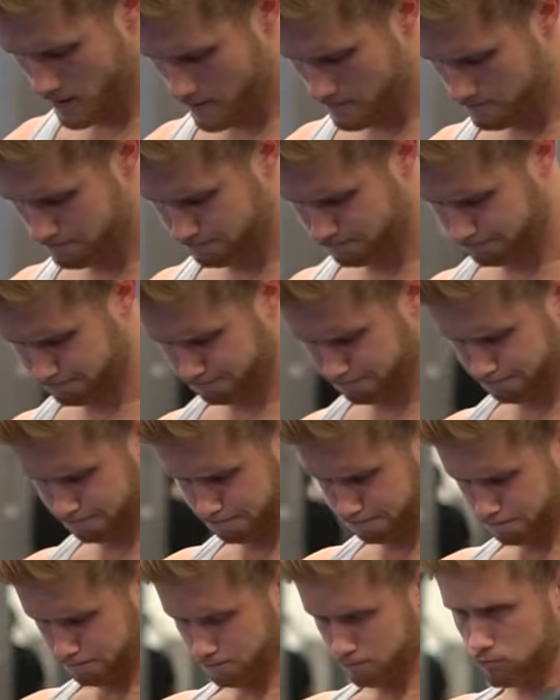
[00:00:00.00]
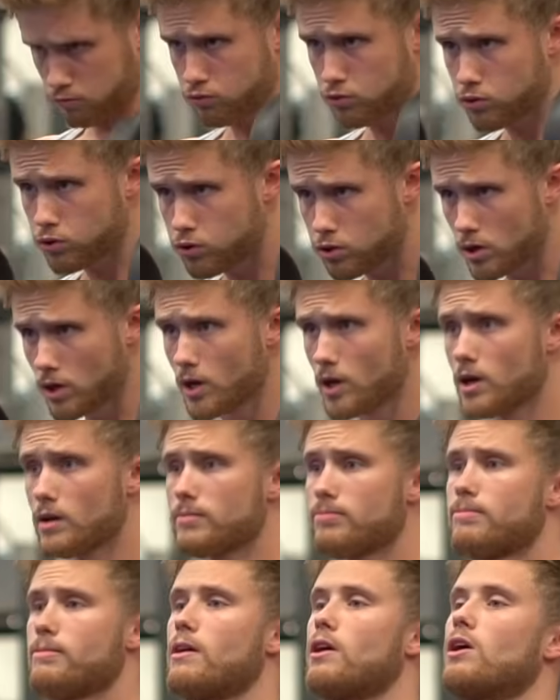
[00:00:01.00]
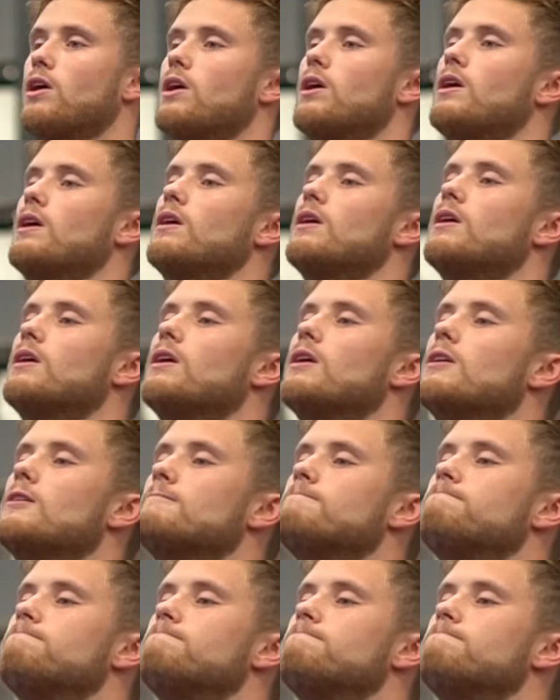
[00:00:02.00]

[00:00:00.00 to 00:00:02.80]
when the forearm is supinated, or when the palms are facing up,